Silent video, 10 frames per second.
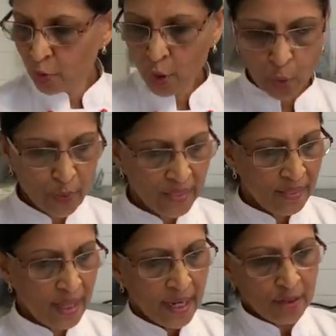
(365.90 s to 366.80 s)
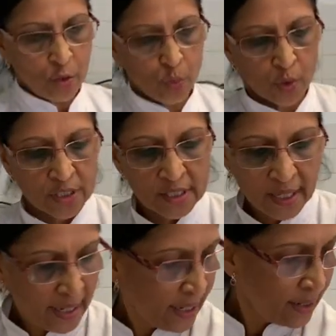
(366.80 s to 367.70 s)
To go with that,
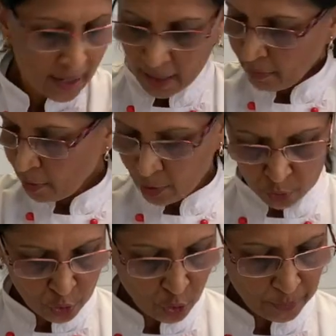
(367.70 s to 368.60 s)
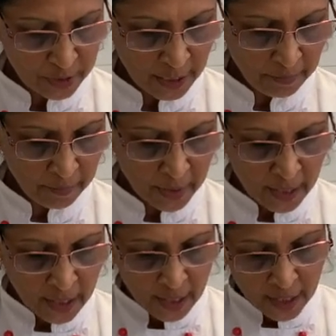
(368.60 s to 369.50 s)
towards the end, I'm going to chop some